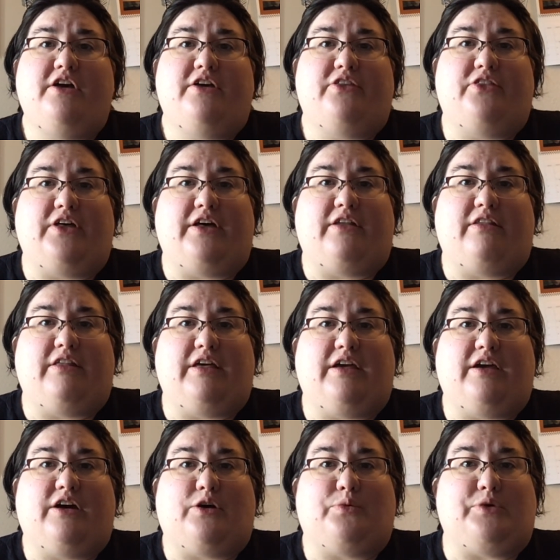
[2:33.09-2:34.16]
than
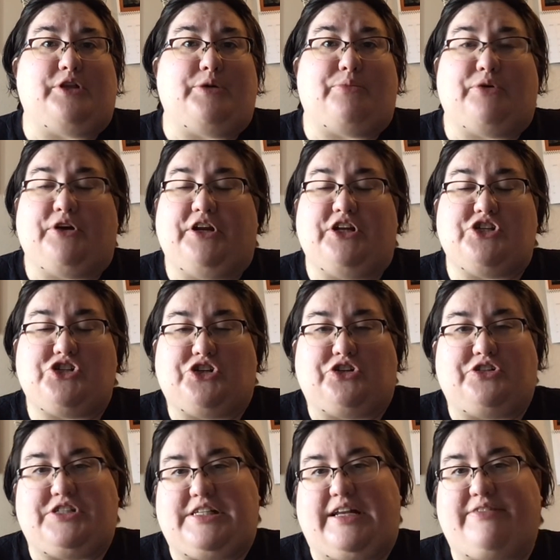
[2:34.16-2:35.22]
the really pretty
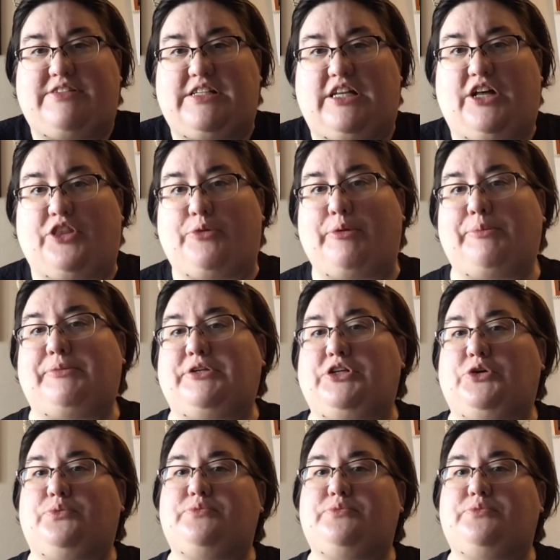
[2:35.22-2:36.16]
journals that I've seen other people do.